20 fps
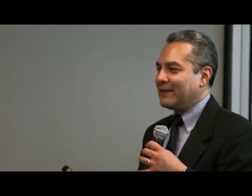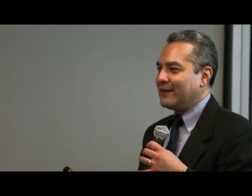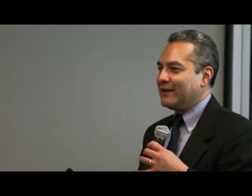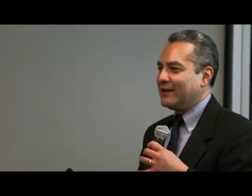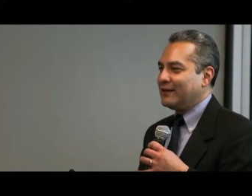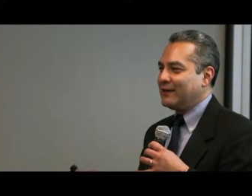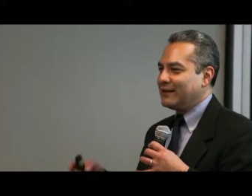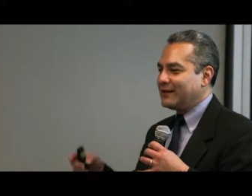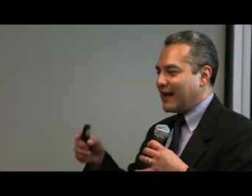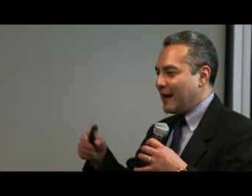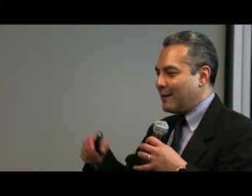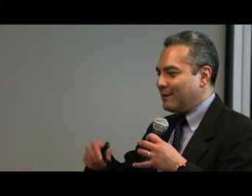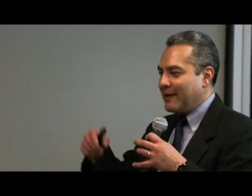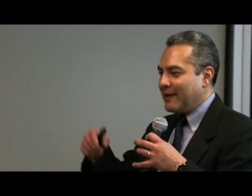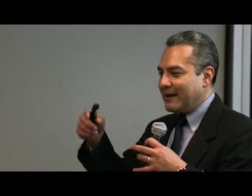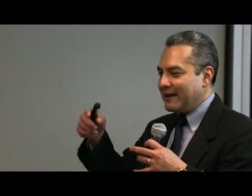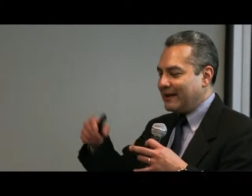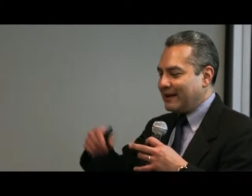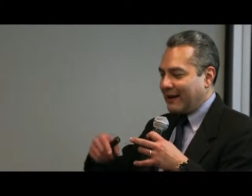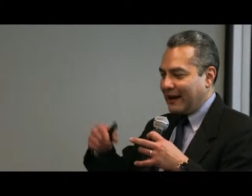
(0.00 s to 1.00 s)
You type
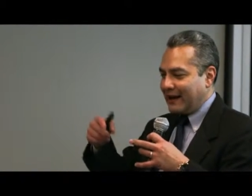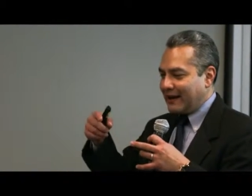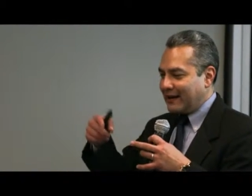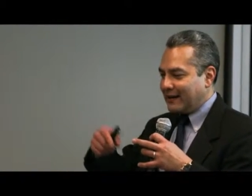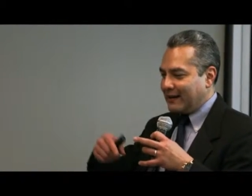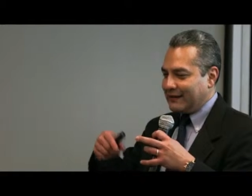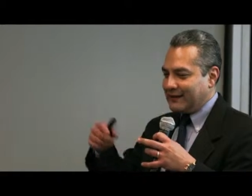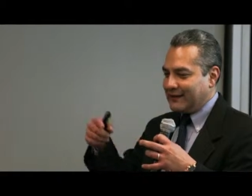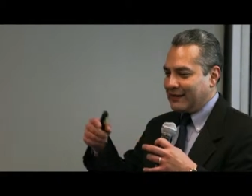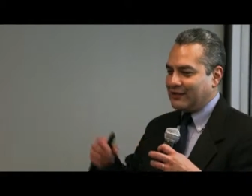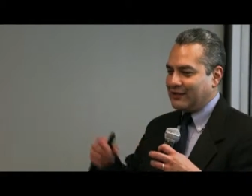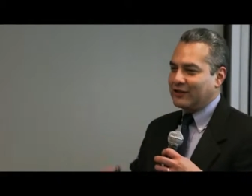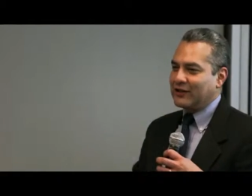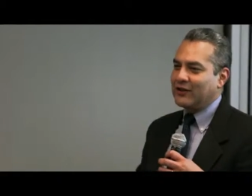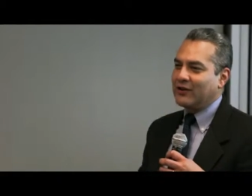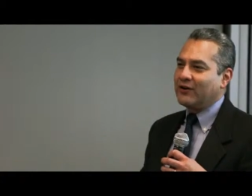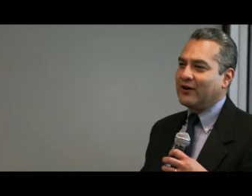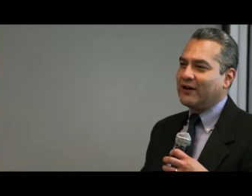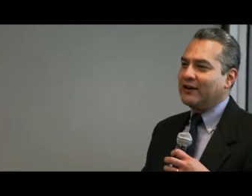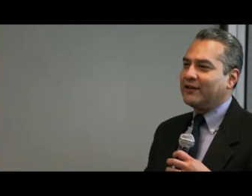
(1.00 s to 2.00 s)
in like a
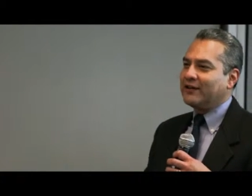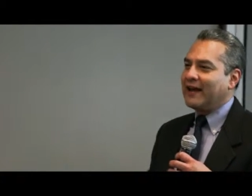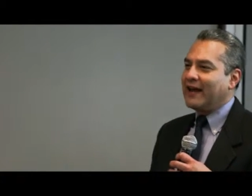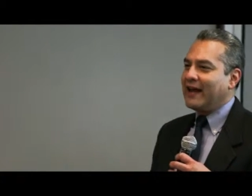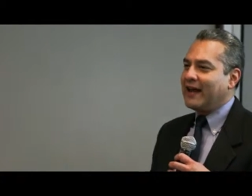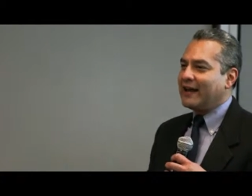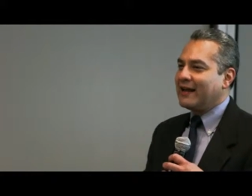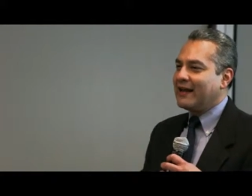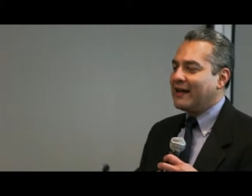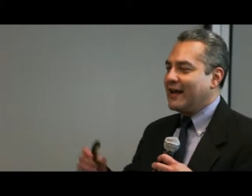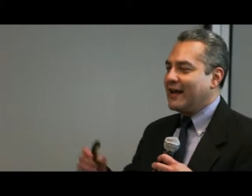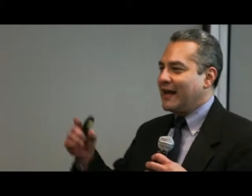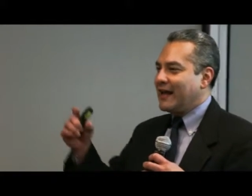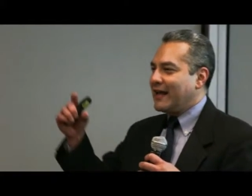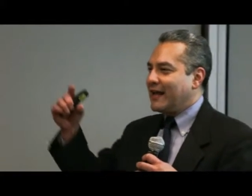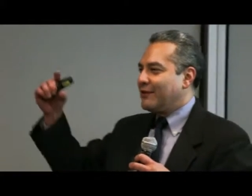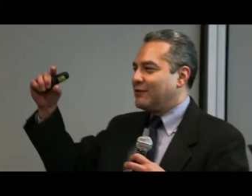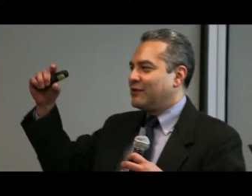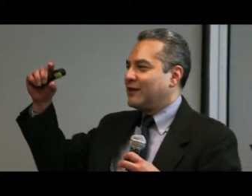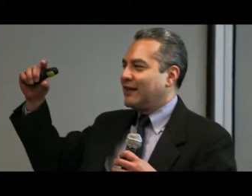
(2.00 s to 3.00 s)
security thing, it
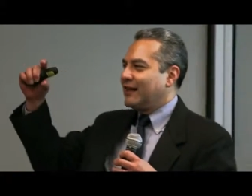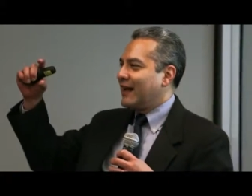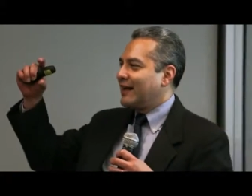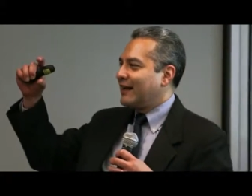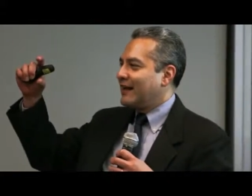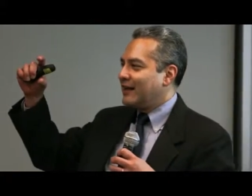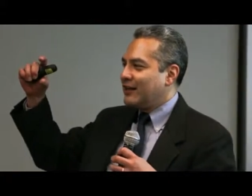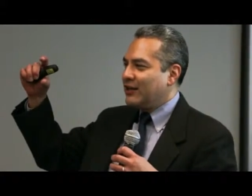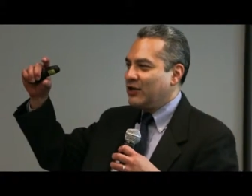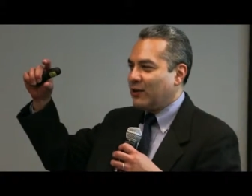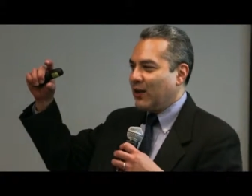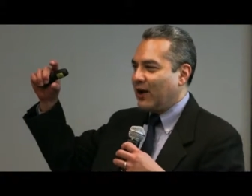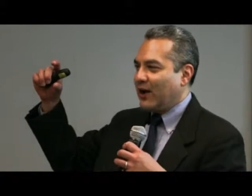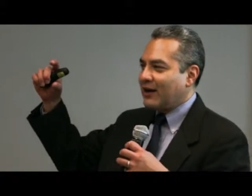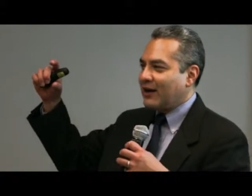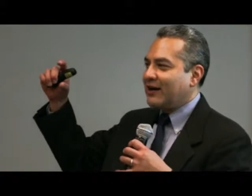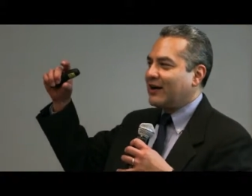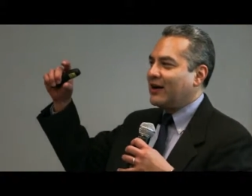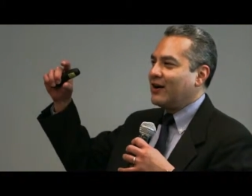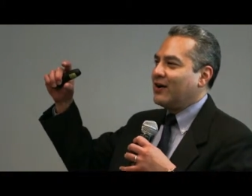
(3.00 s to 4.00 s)
gives you like a
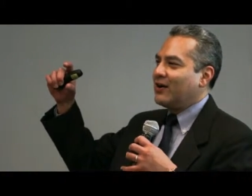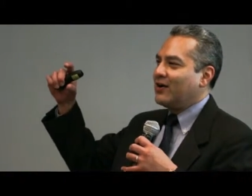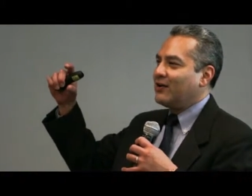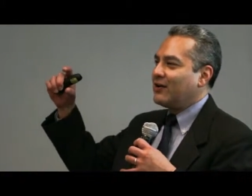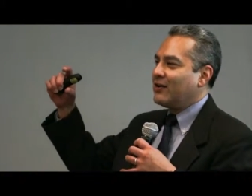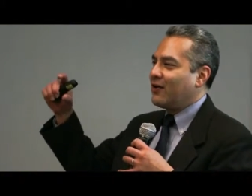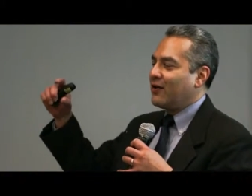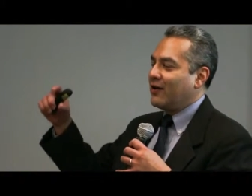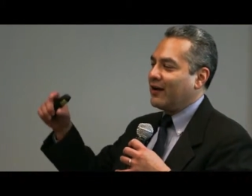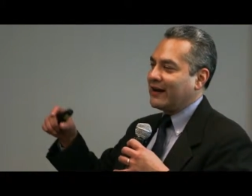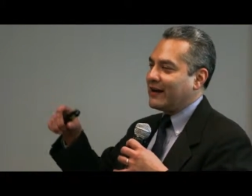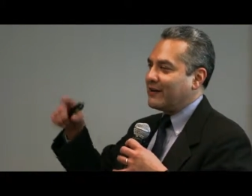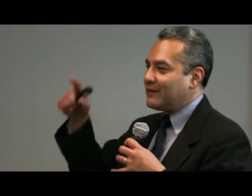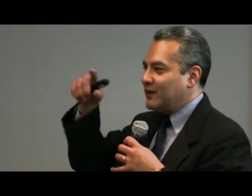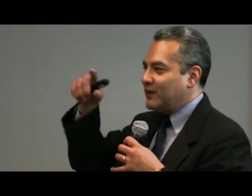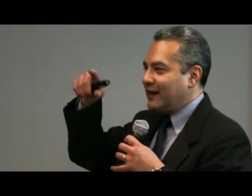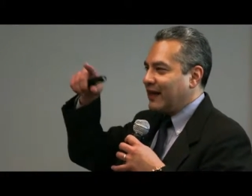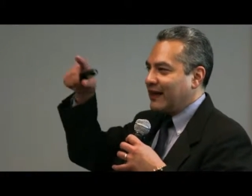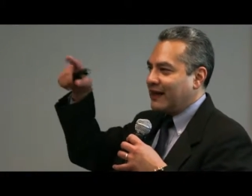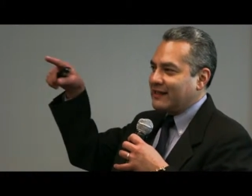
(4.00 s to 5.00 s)
QR code, or it
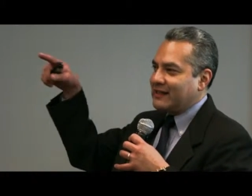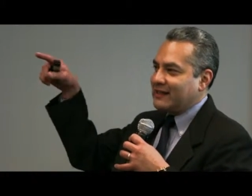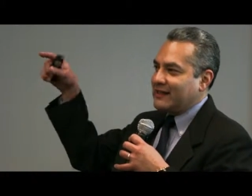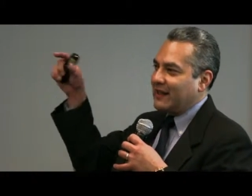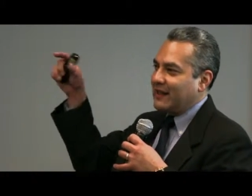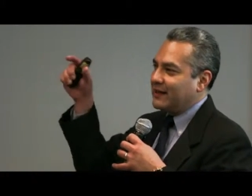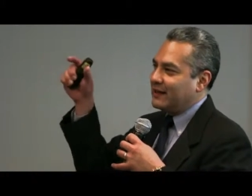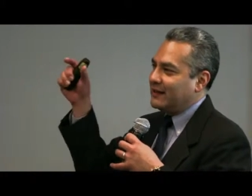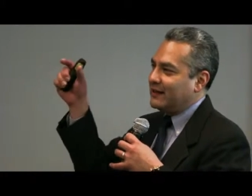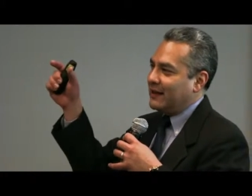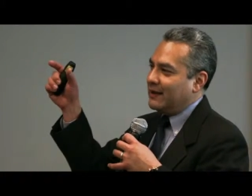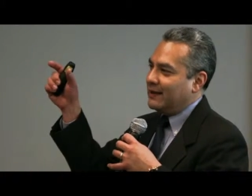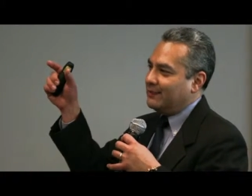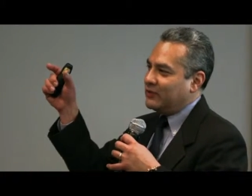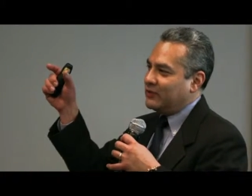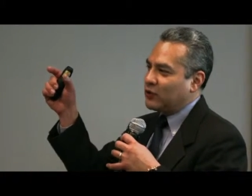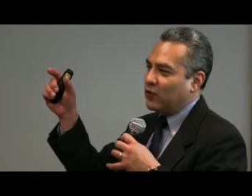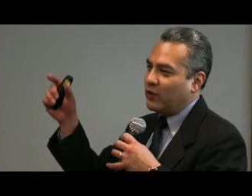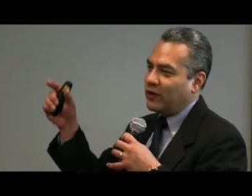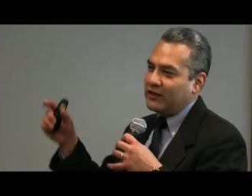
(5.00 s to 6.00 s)
gives you like a
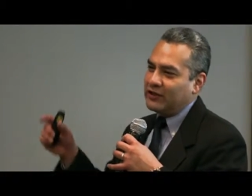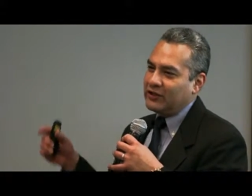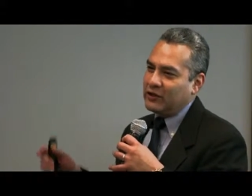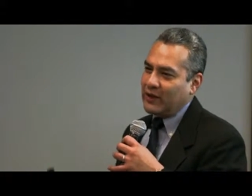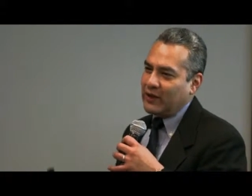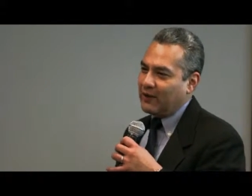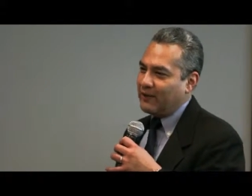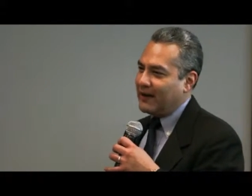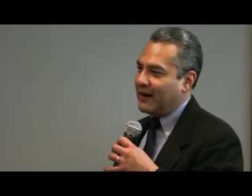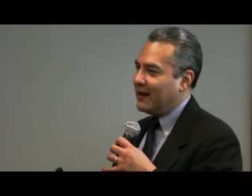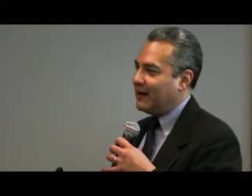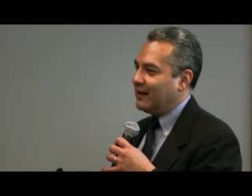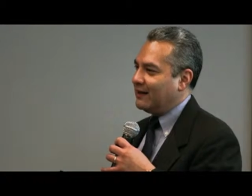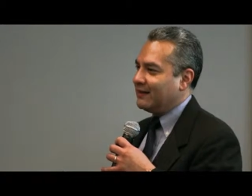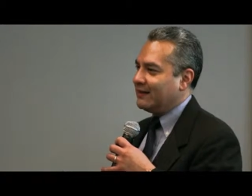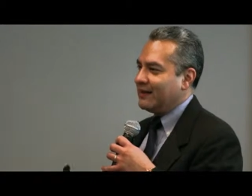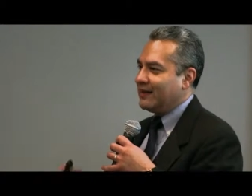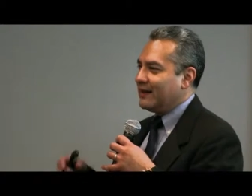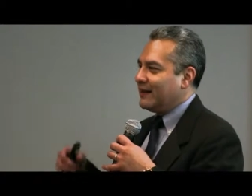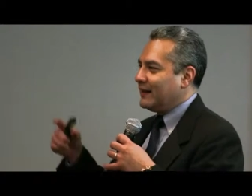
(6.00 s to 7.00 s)
short
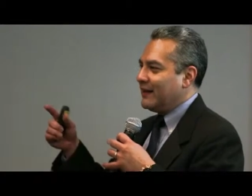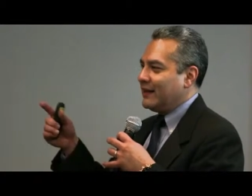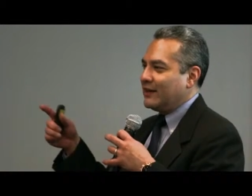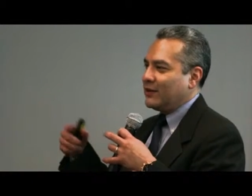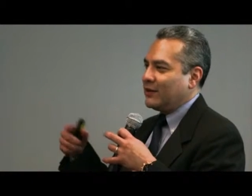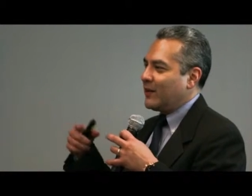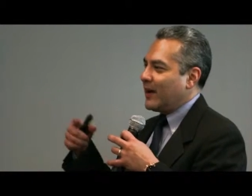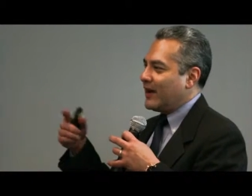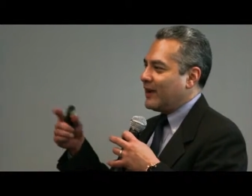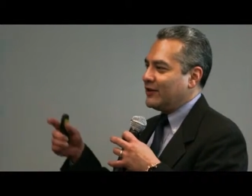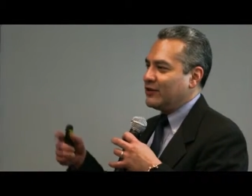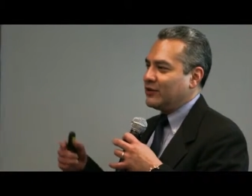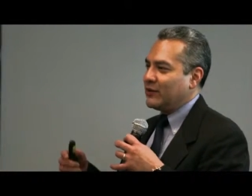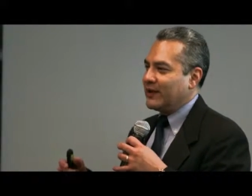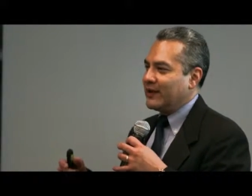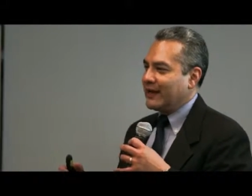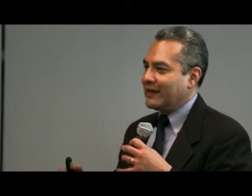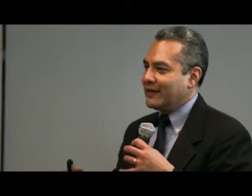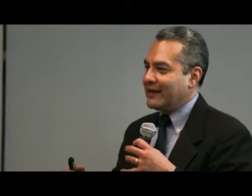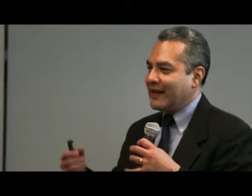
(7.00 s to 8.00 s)
URL. Either way you do
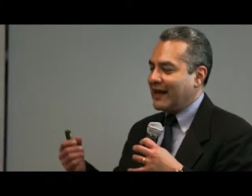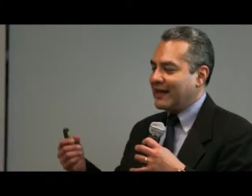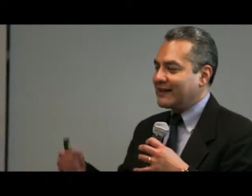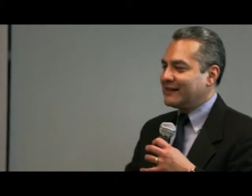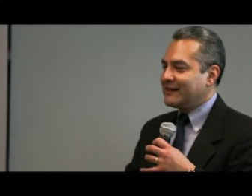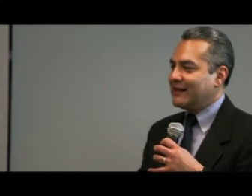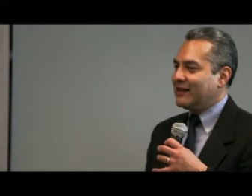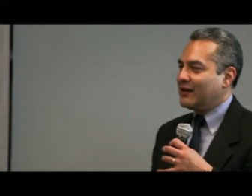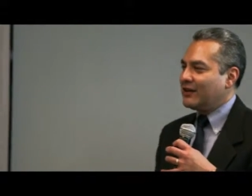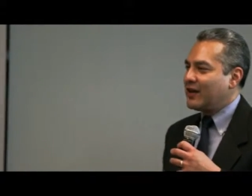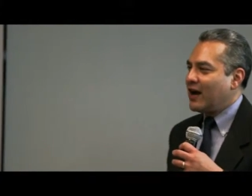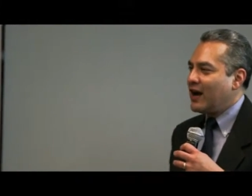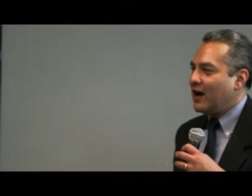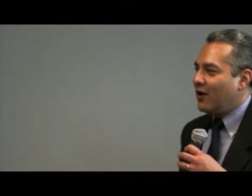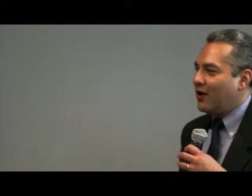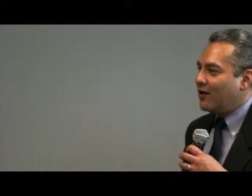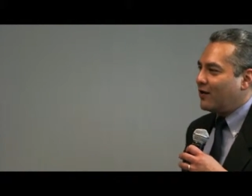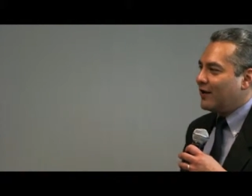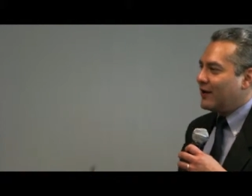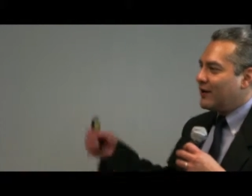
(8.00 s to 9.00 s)
it, and the next thing you
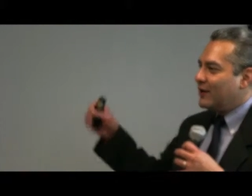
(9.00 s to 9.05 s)
know,